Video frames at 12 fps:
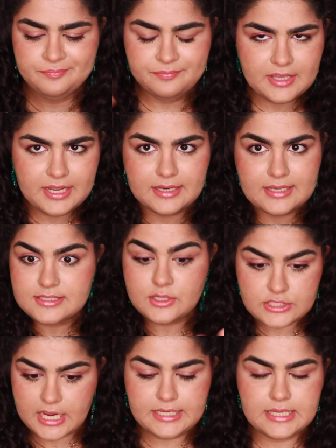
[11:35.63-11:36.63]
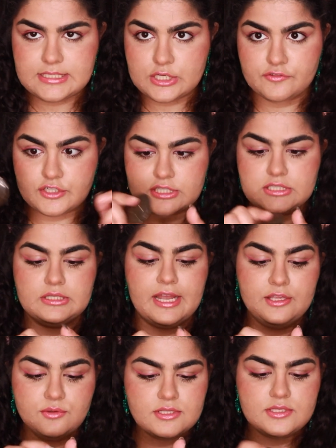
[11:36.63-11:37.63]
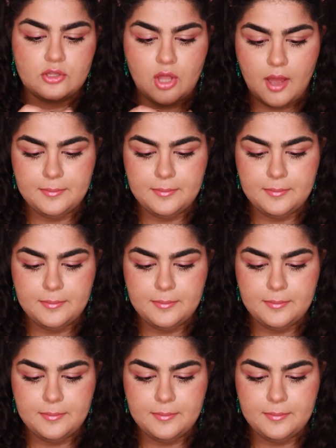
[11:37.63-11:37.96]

Again, it's so tiny, it's so versatile. I use this a lot